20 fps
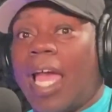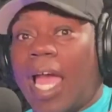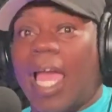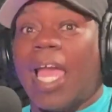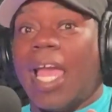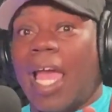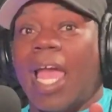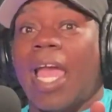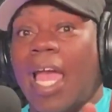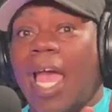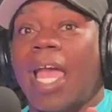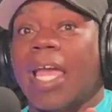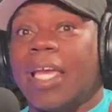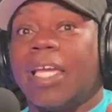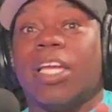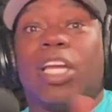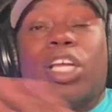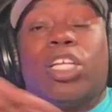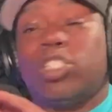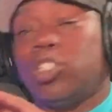Hey.
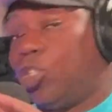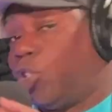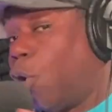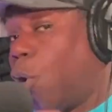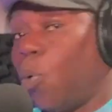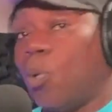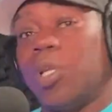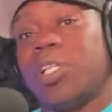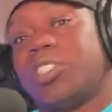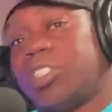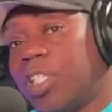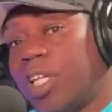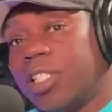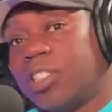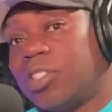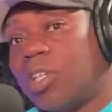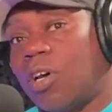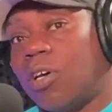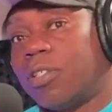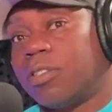Don't listen to that
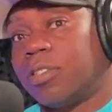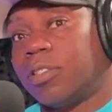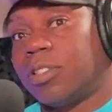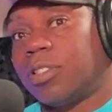song.